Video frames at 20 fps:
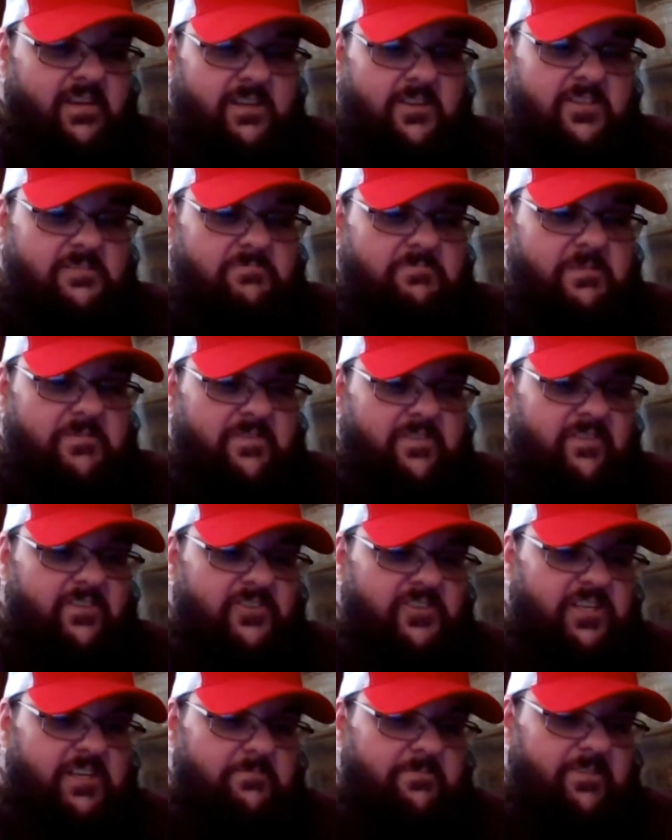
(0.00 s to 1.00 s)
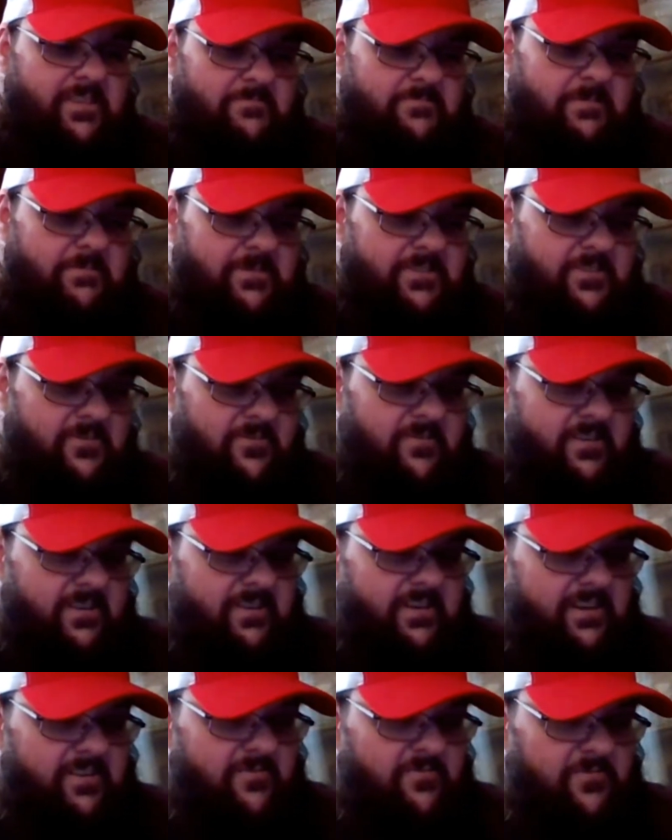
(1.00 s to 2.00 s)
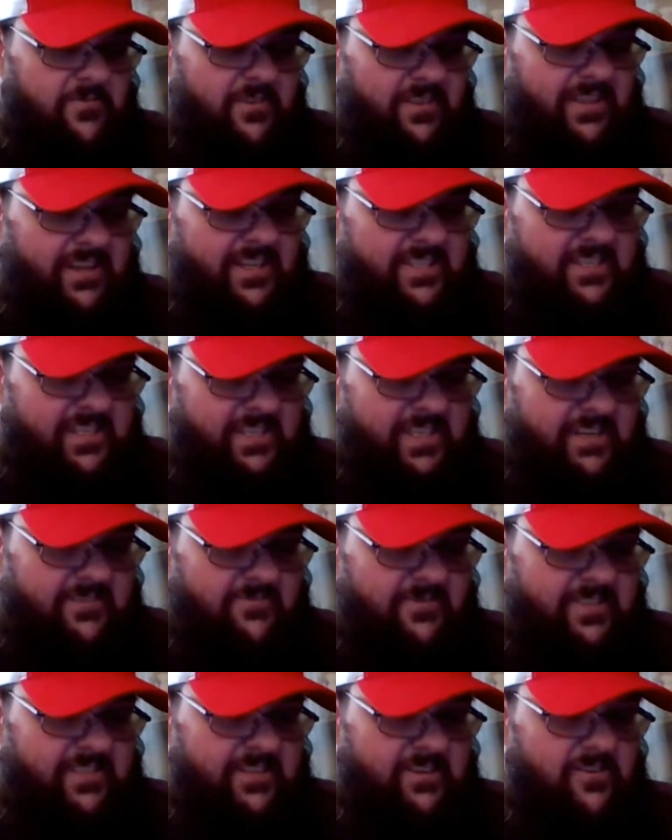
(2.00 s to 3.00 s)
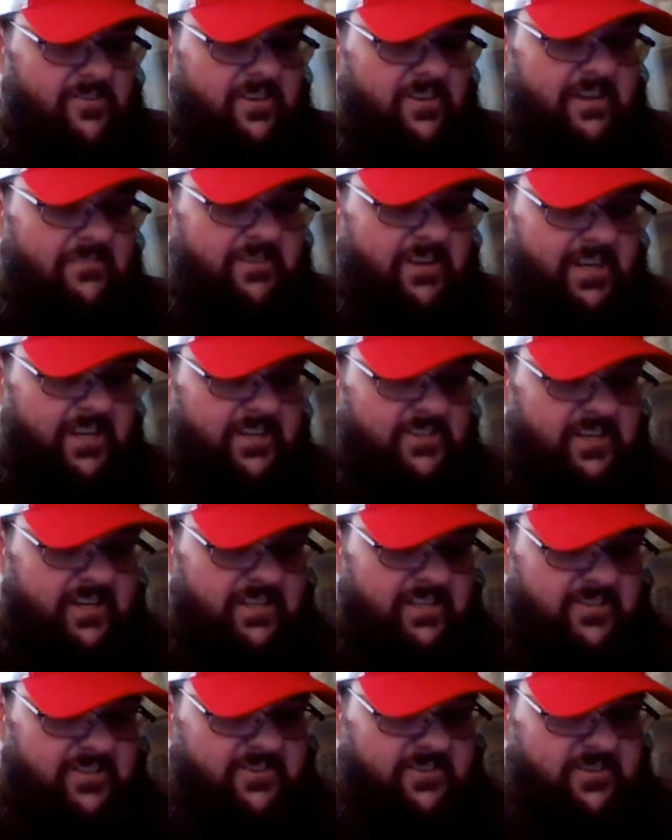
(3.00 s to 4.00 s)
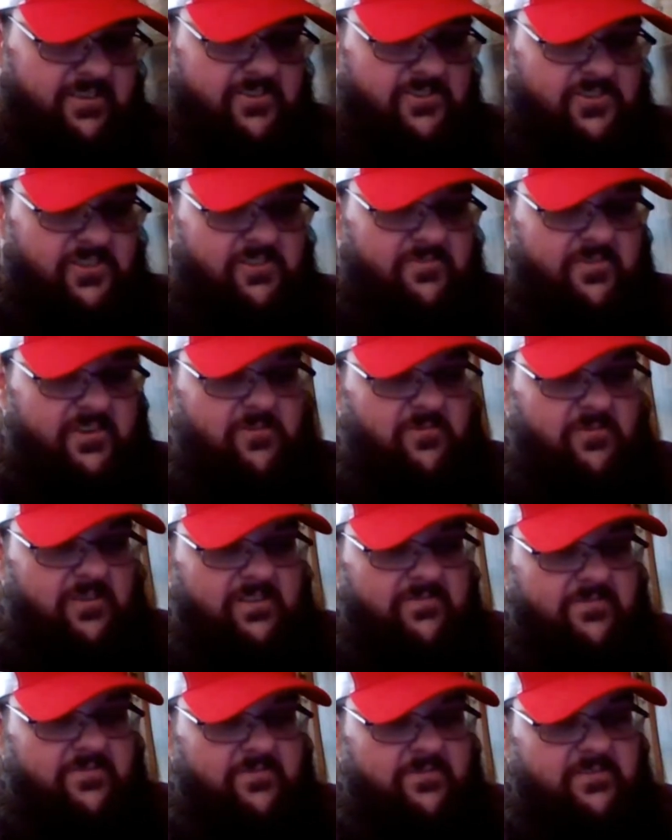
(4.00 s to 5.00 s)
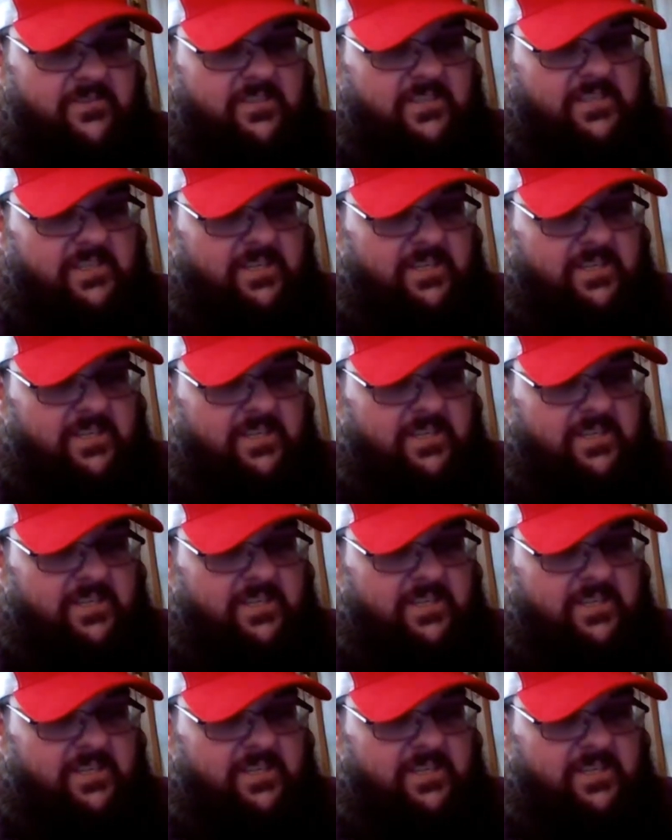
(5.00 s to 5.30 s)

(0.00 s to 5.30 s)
It used to be very cheap, but then people started, realizing that it was like, oh yeah, we can actually get good shit over here, or whatever.